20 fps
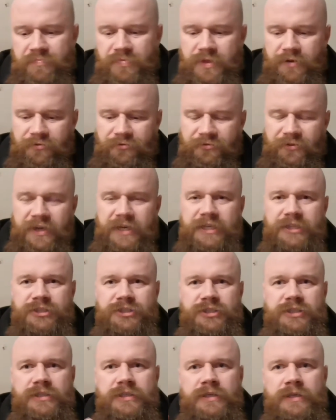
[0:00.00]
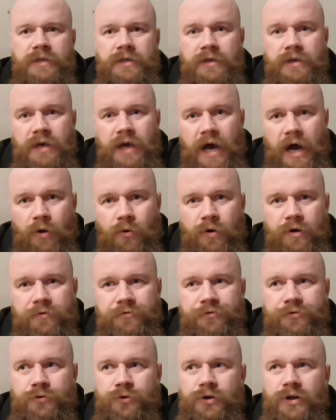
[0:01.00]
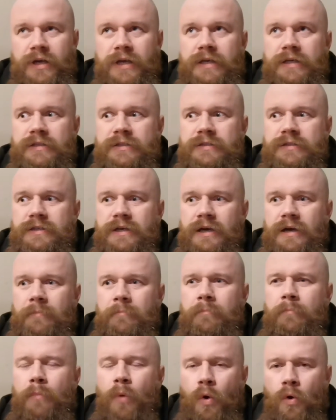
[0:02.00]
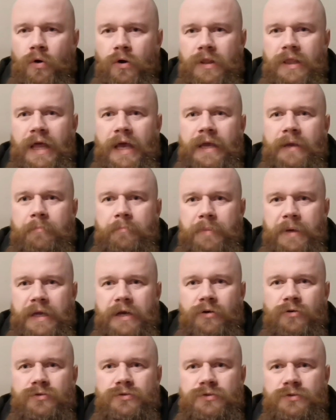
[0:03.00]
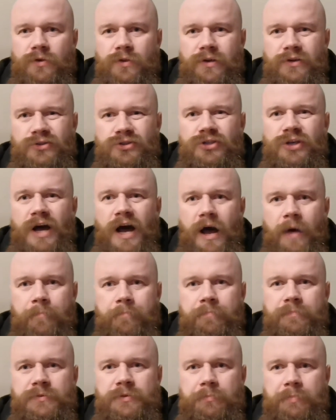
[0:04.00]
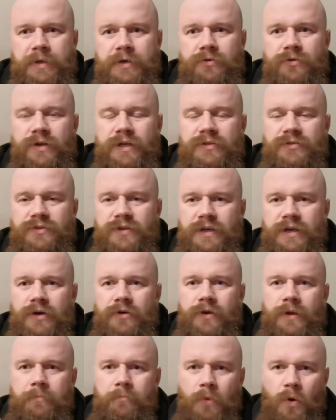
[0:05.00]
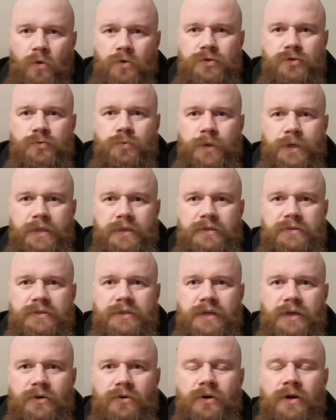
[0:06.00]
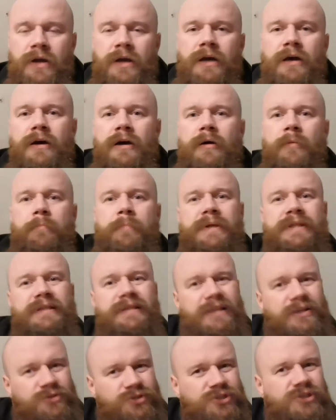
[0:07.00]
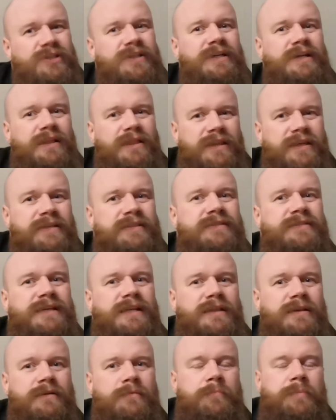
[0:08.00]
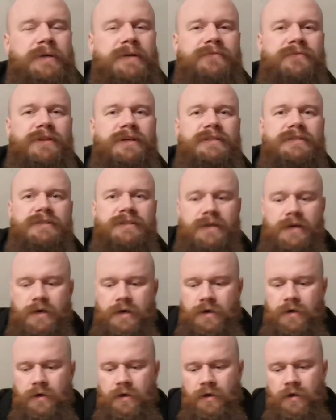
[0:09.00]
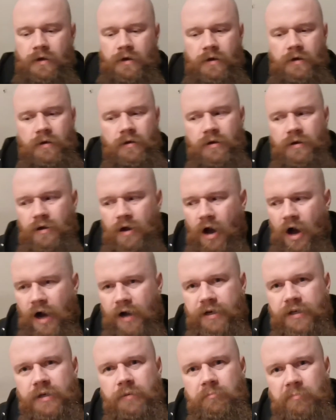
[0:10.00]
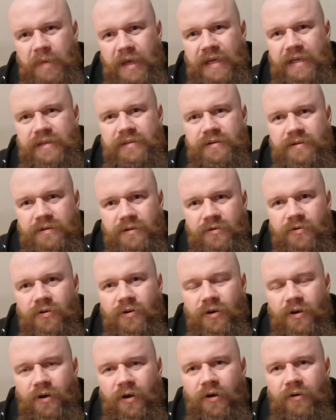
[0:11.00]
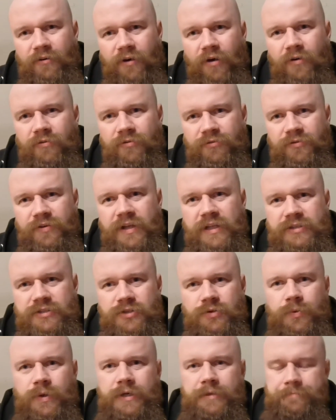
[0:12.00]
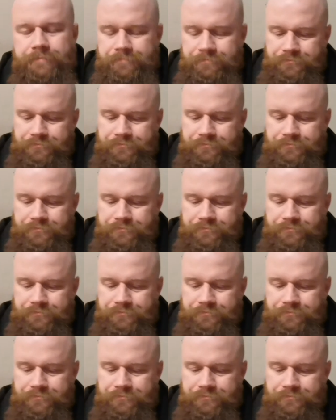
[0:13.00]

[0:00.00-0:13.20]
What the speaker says: The finish, however, is more like a beer. So there's hops bitterness there and malt sweetness there, but there's still this, a little bit of this honey mead feel to it.